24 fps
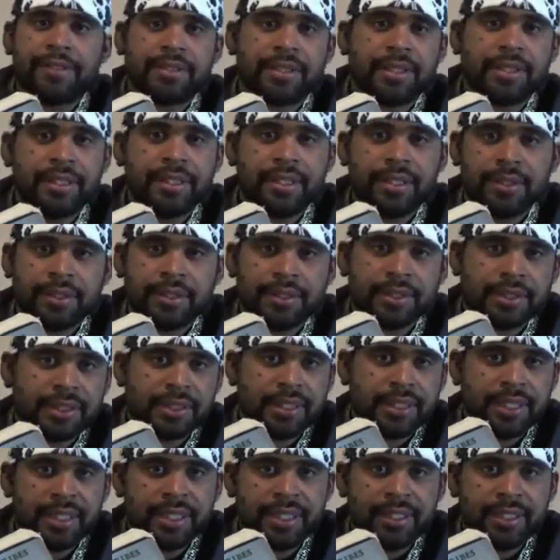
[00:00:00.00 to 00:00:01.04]
obviously
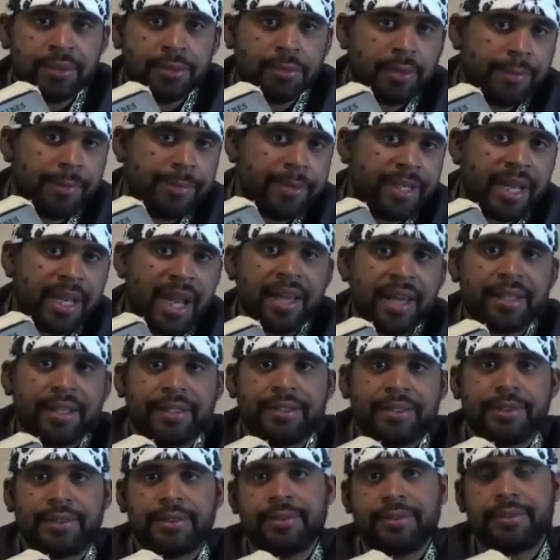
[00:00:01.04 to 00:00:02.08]
there's the Caribbean
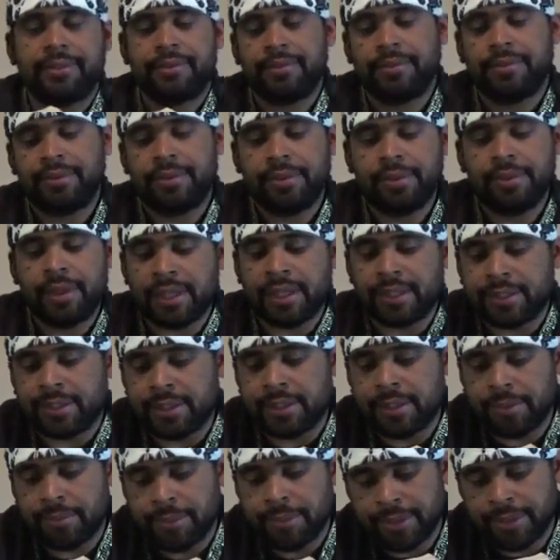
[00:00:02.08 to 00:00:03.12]
islands you
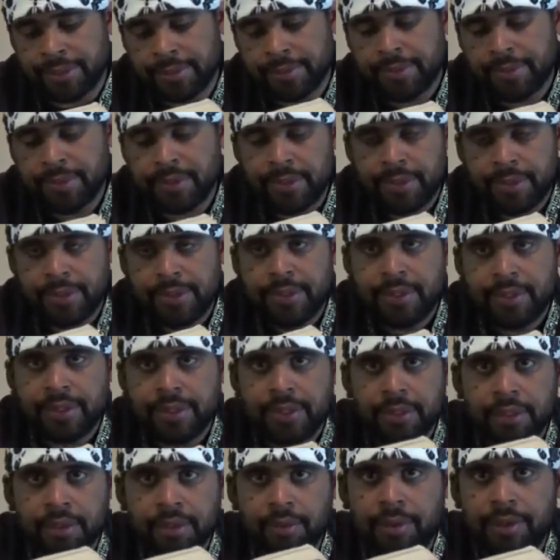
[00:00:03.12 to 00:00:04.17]
have to deal with.
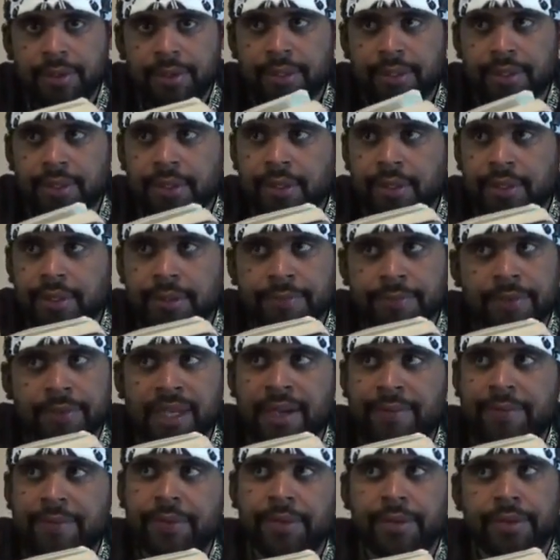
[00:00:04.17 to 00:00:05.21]
You can go on the
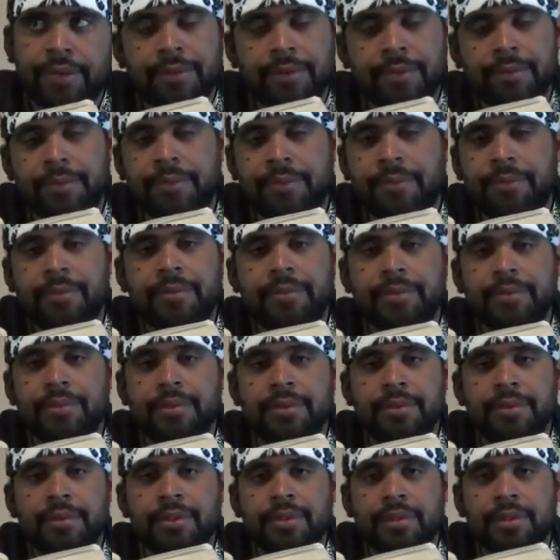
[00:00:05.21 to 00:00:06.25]
if you have a
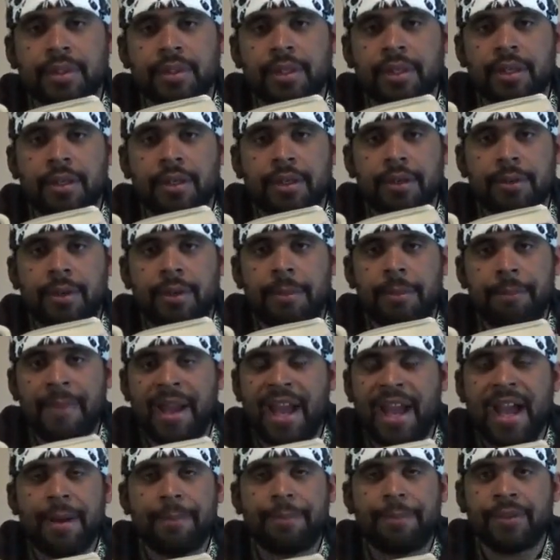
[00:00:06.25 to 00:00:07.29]

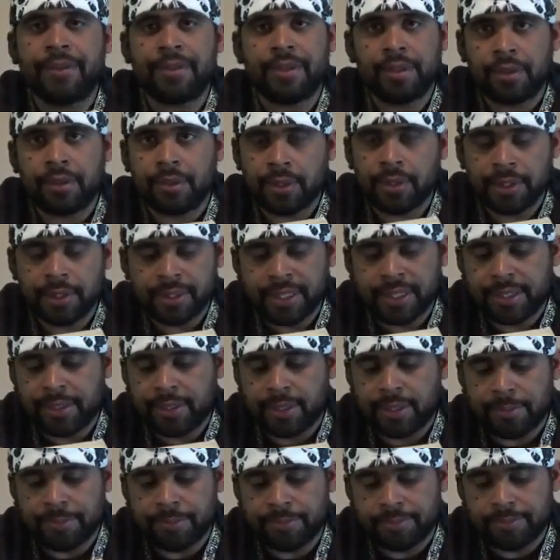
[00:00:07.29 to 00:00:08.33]
map, you can go look
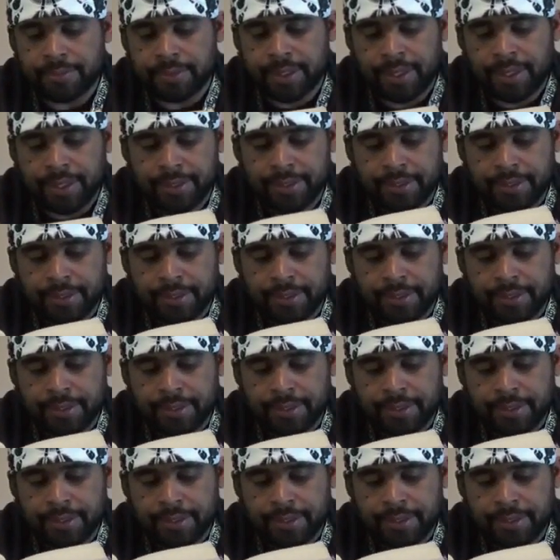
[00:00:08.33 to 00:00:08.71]
that up.